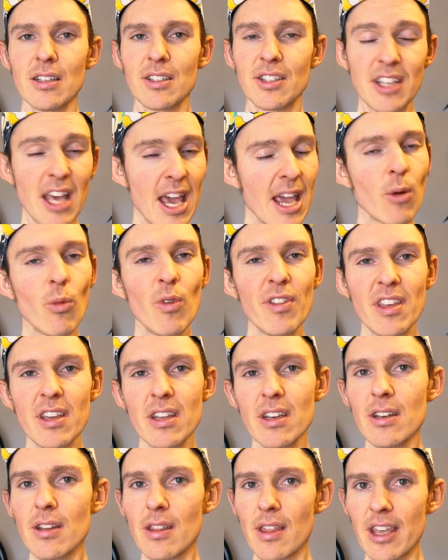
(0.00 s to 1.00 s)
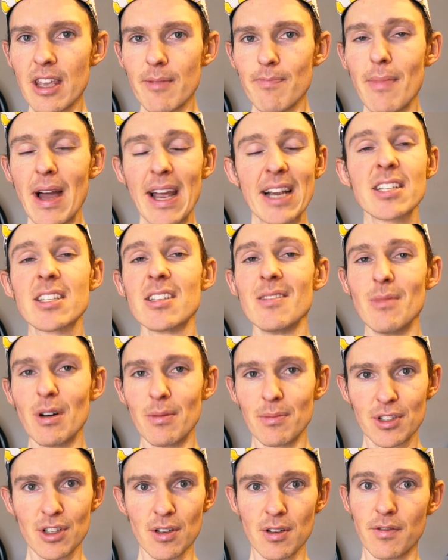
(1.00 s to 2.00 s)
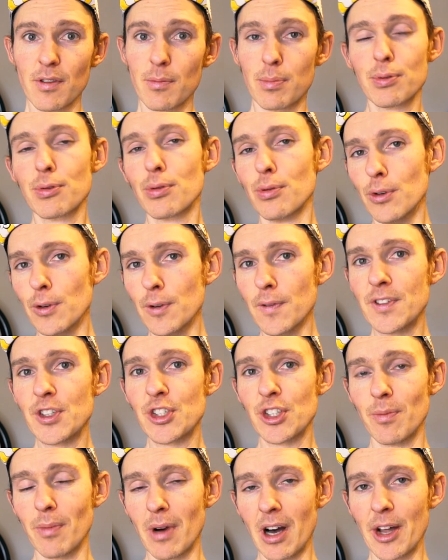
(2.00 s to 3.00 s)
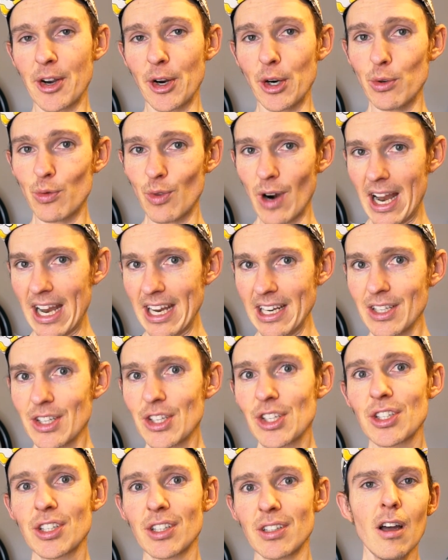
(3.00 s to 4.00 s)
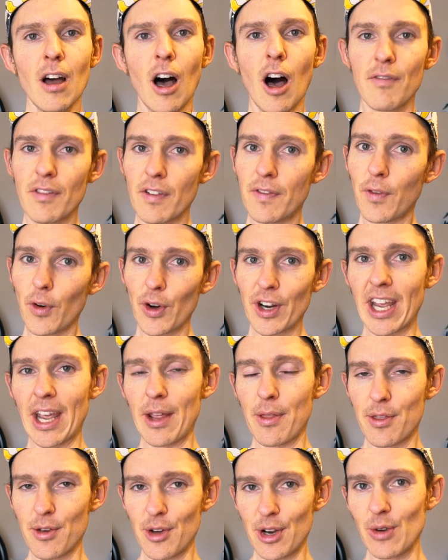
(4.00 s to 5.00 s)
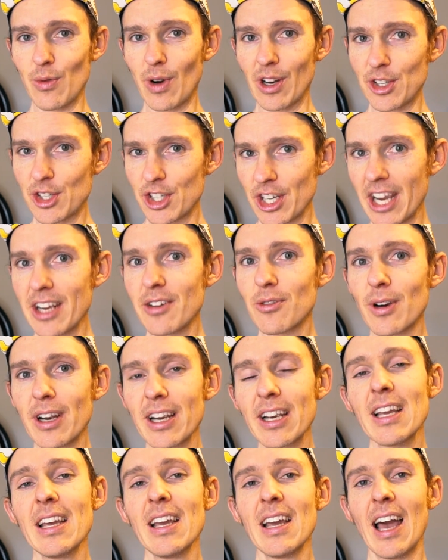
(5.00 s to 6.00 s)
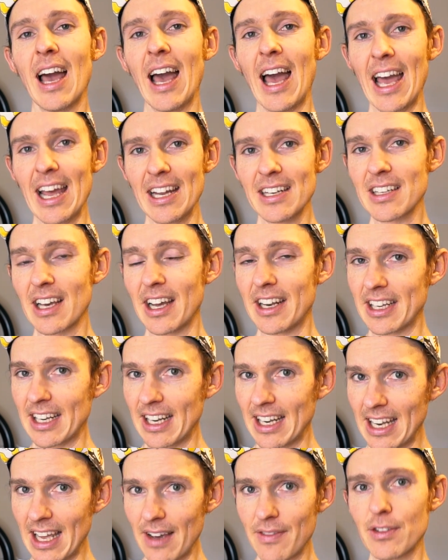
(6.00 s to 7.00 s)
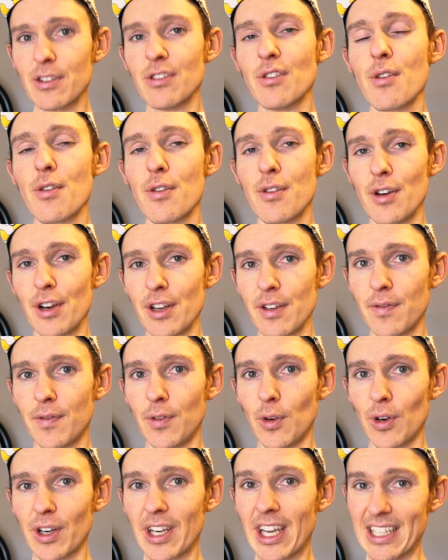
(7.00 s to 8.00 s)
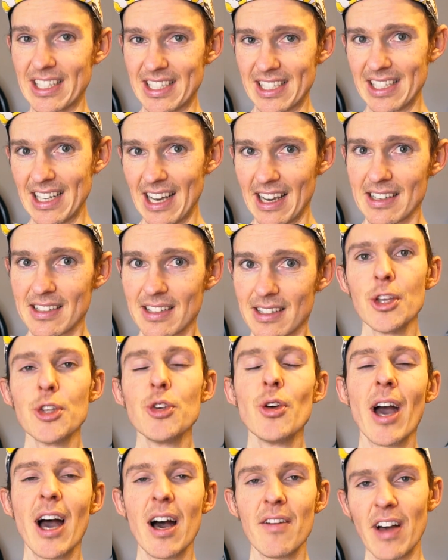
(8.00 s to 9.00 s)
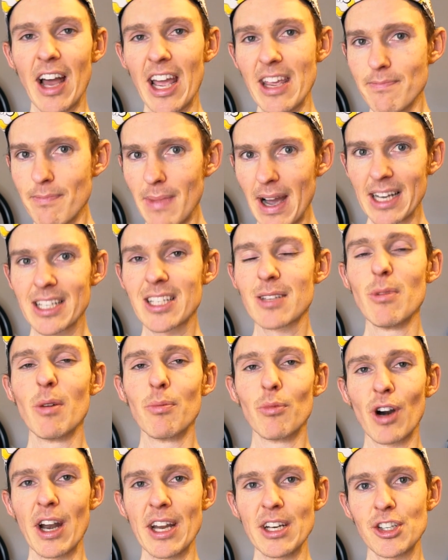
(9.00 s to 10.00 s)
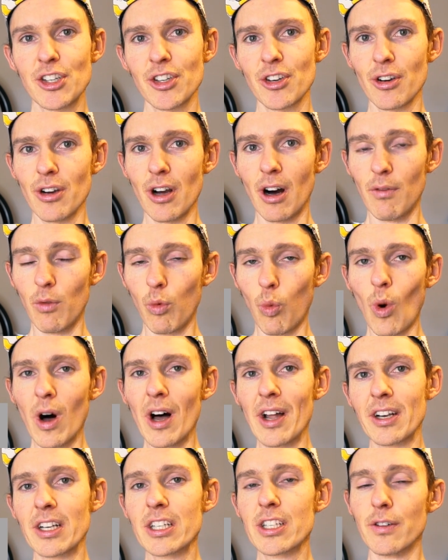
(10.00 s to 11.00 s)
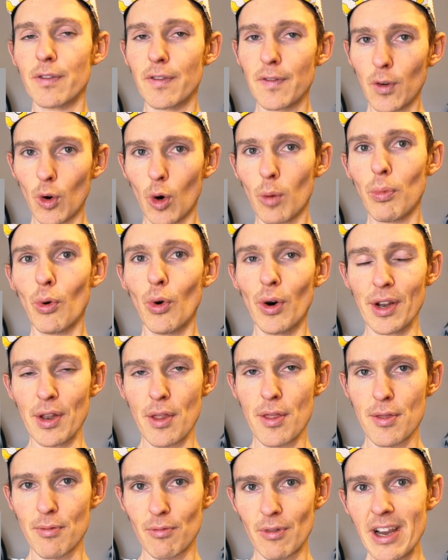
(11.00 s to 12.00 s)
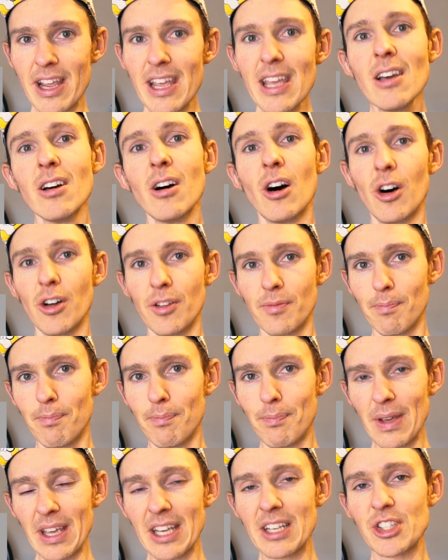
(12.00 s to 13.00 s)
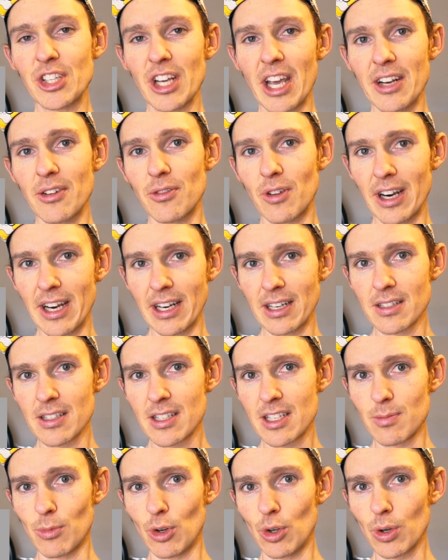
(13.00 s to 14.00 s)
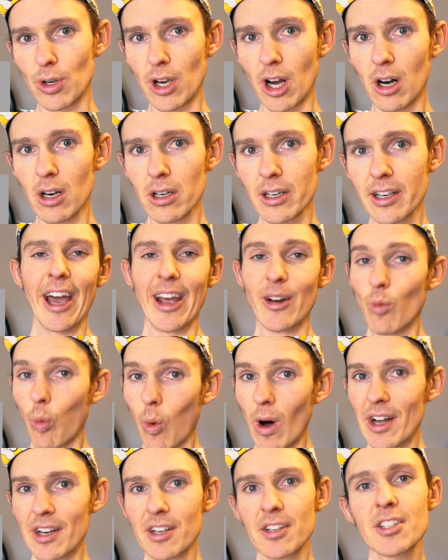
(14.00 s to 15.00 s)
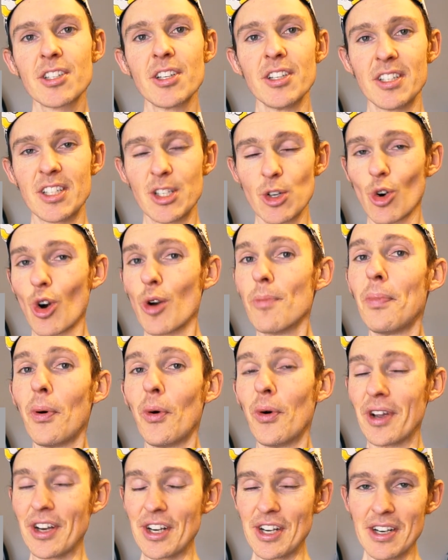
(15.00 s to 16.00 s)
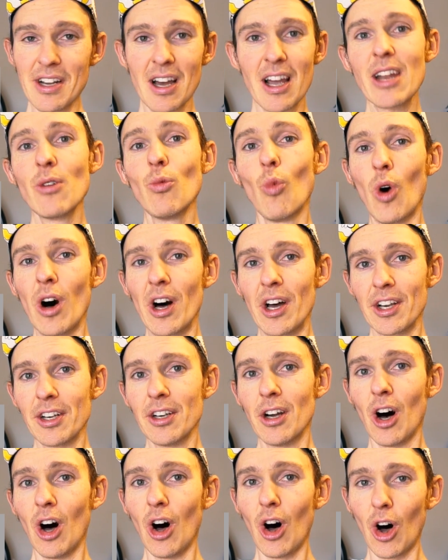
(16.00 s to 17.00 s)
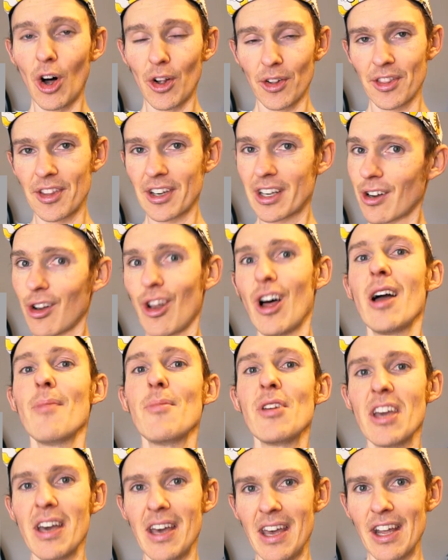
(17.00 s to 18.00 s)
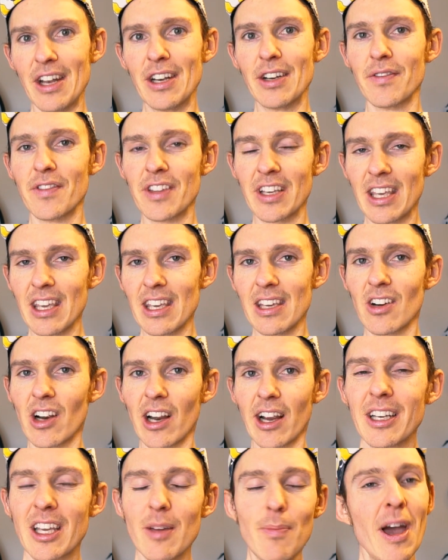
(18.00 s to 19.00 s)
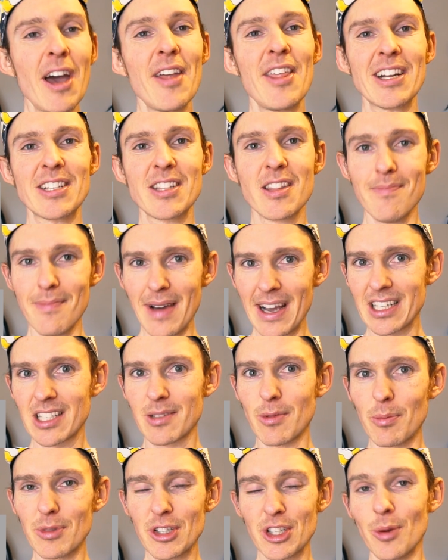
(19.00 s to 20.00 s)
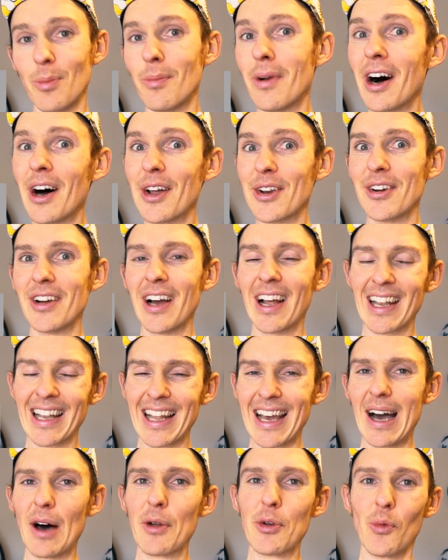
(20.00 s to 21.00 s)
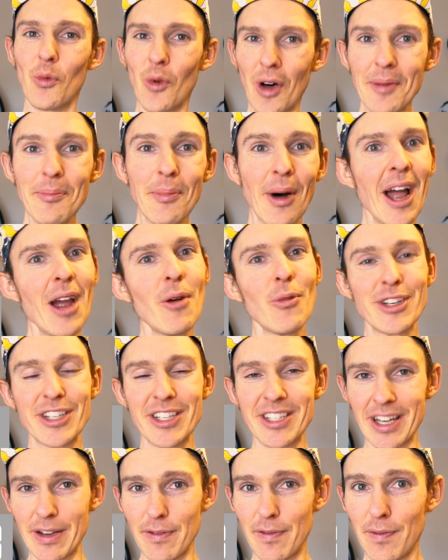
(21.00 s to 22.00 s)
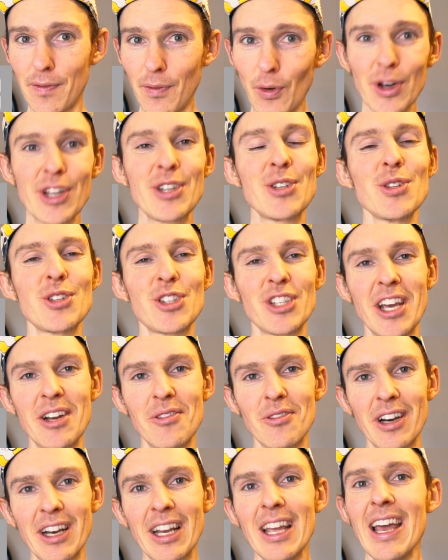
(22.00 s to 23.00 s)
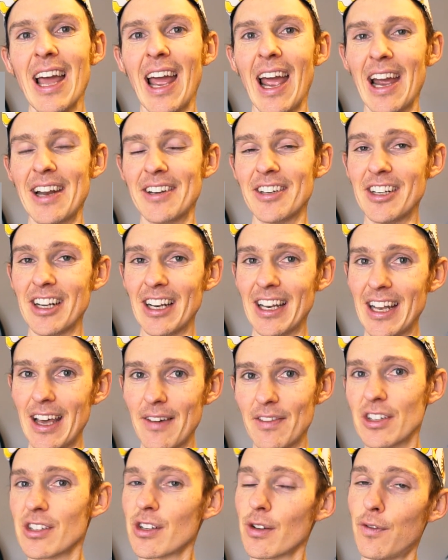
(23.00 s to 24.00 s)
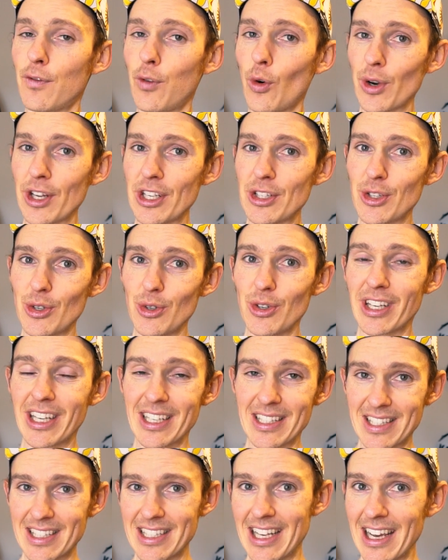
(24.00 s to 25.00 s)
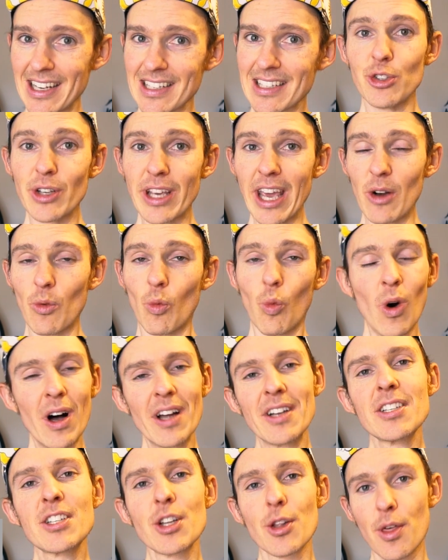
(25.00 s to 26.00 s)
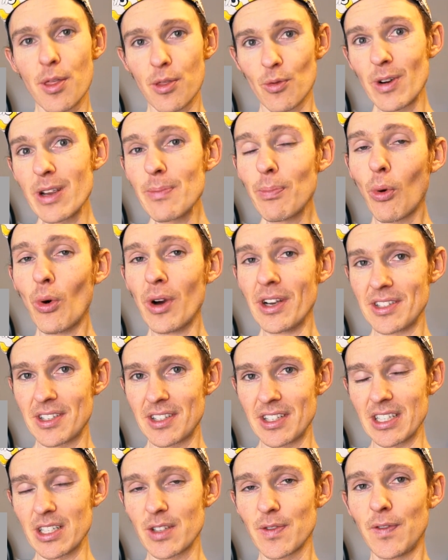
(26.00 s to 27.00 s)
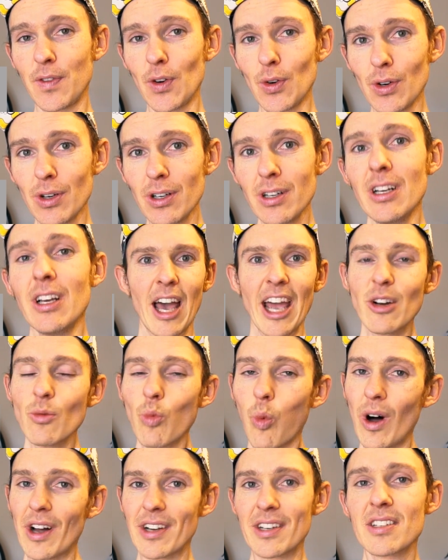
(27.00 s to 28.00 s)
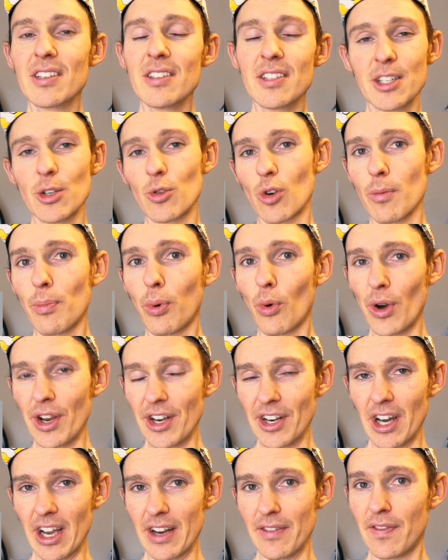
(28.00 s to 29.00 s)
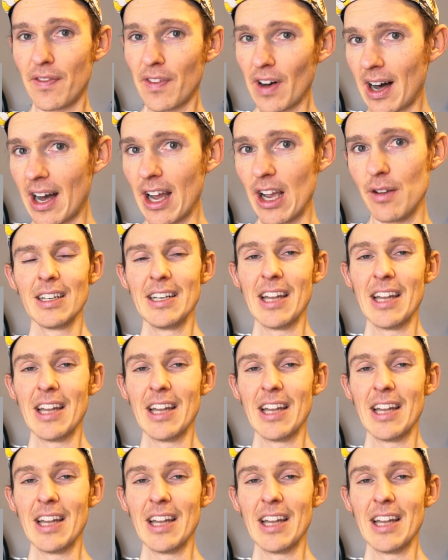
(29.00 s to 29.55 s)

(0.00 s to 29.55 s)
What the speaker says: Staying within the maximum sort of approved Shimano range of a 48-31 chainring and an 11-34 cassette, you have a maximum ratio of 1 to 4.3 on big chainring, small cog, and 1 to 0.91 on the climbier end of the gearing. Compare that to the maximum Shimano allowed 1x, which is a 40-tooth chainring and an 11 to 42 cassette. You get 1 to 3.64 and 1 to 0.95.